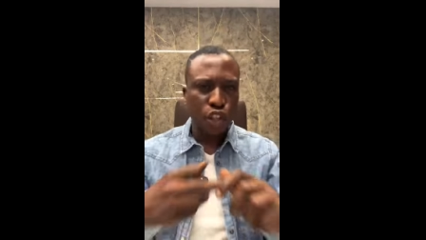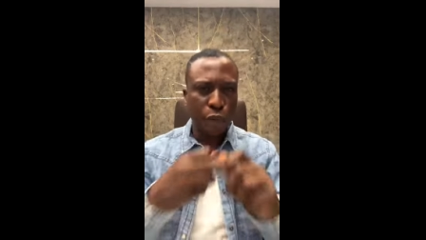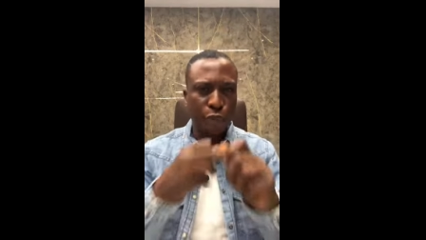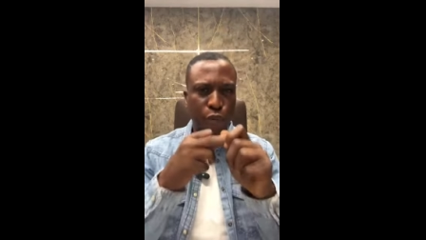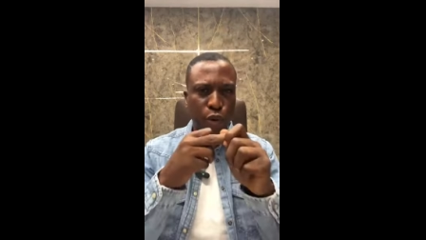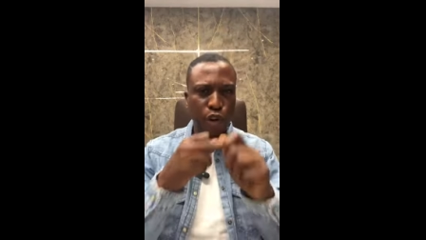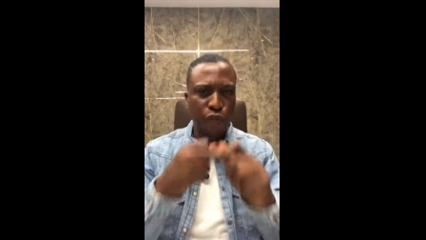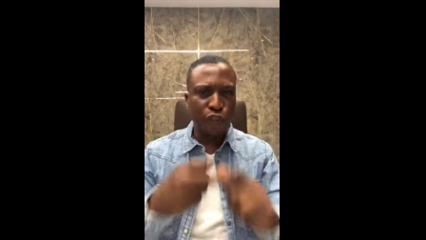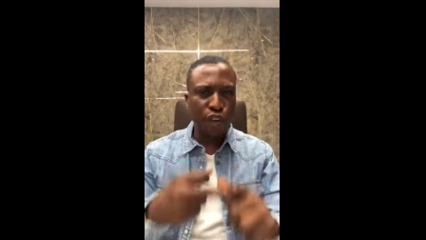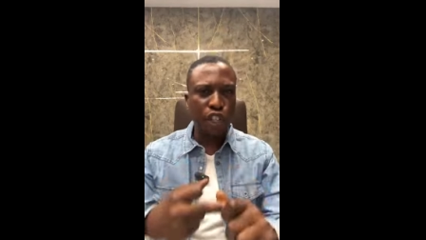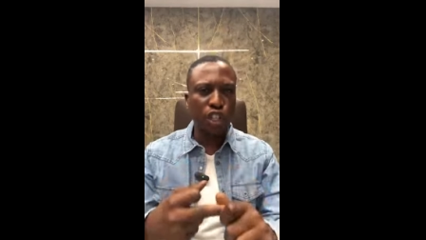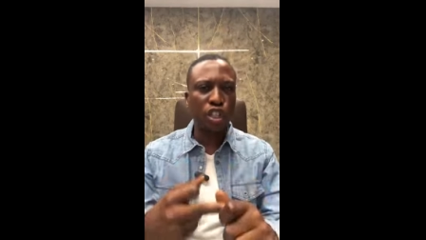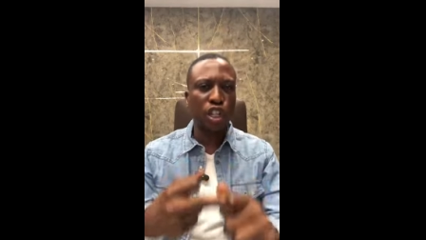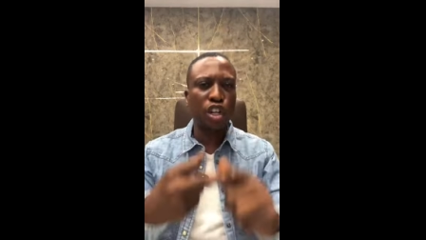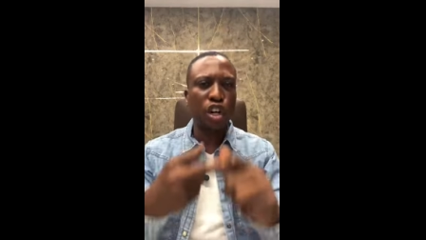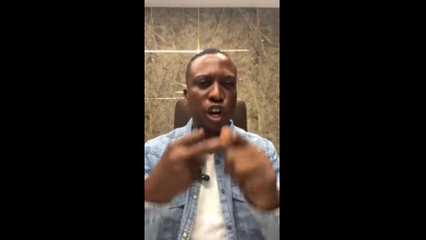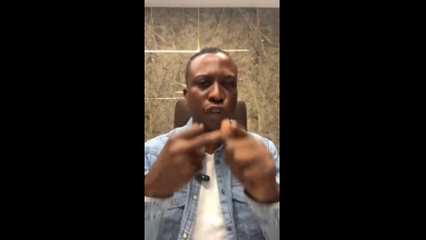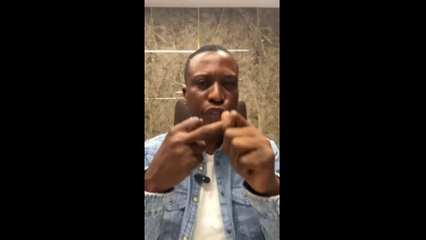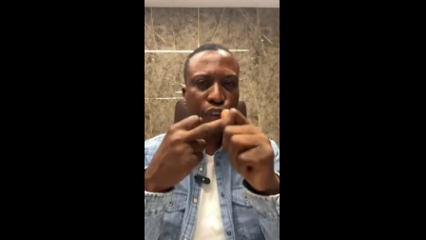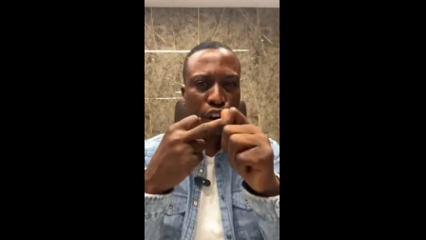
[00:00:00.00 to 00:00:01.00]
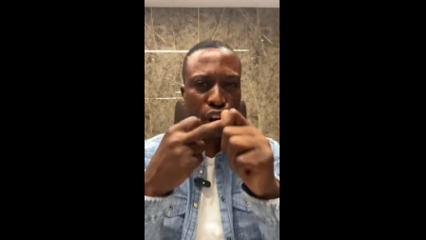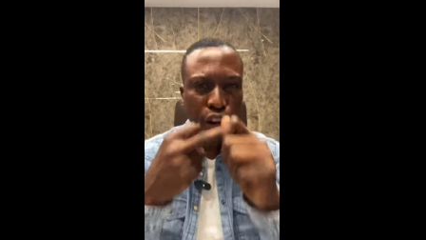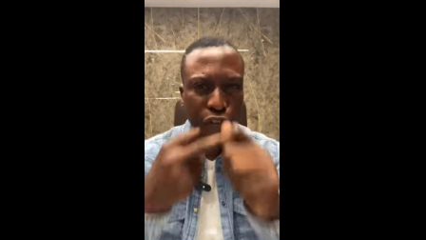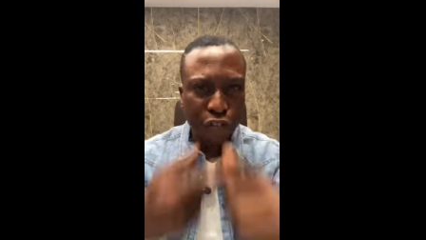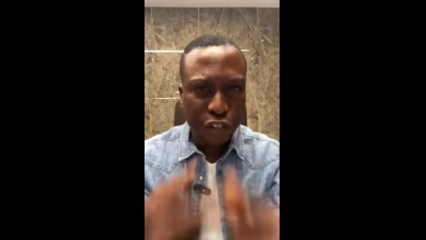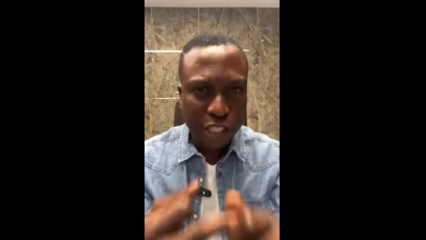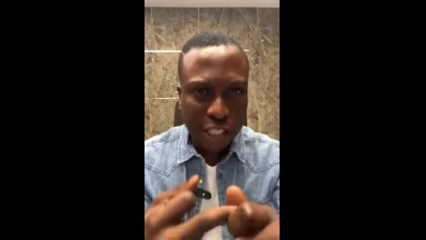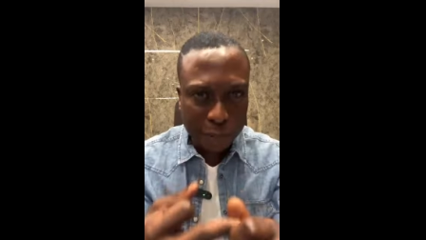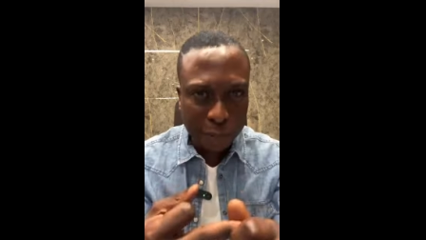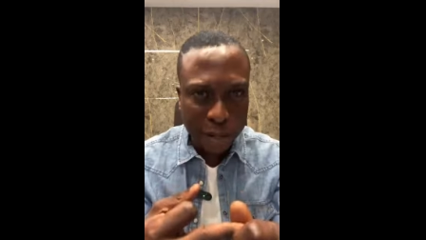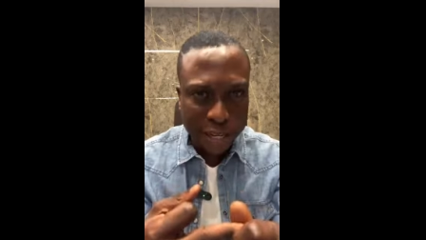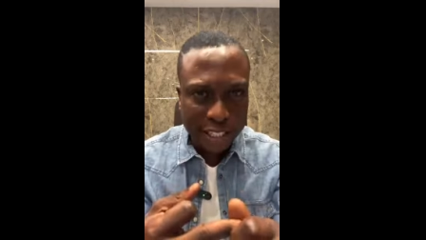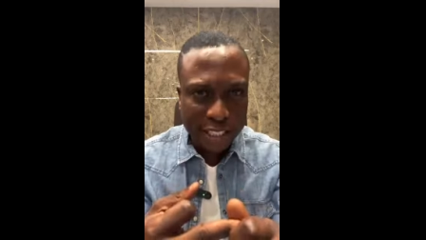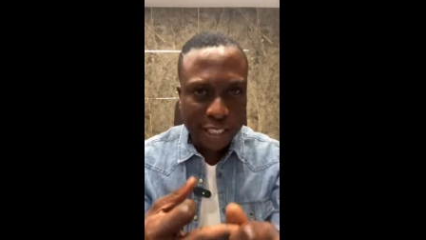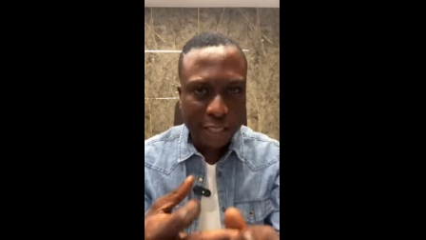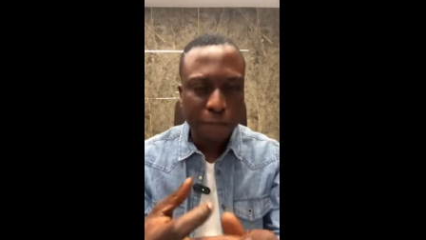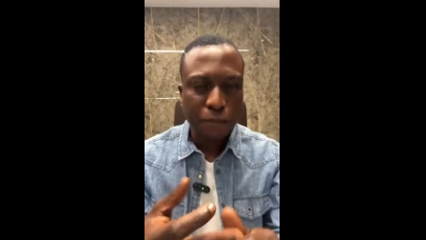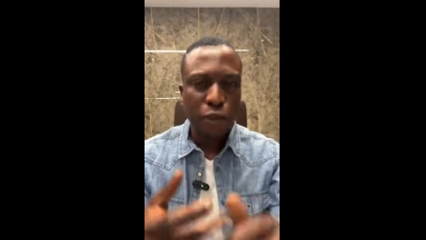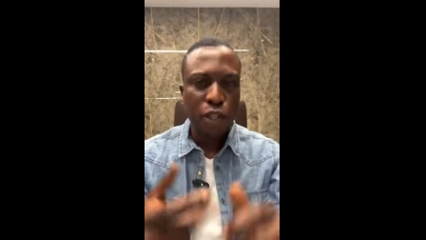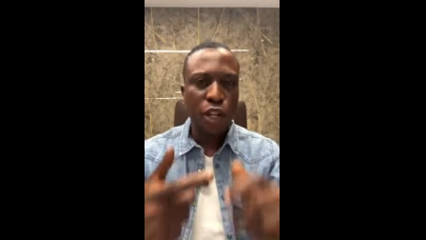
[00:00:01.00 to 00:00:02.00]
the provision of the office
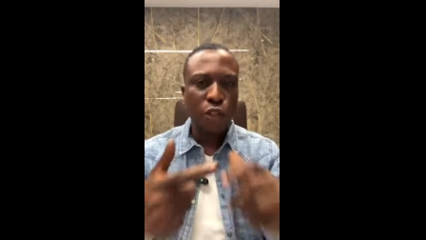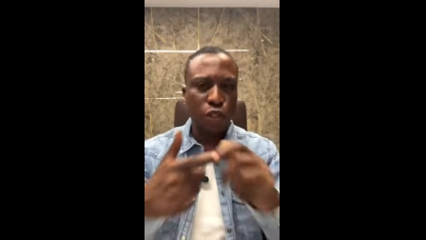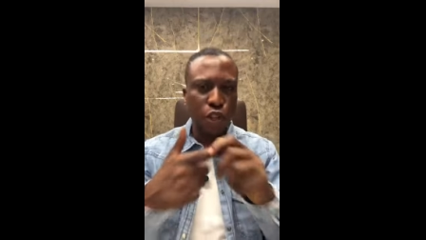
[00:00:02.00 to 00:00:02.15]
space,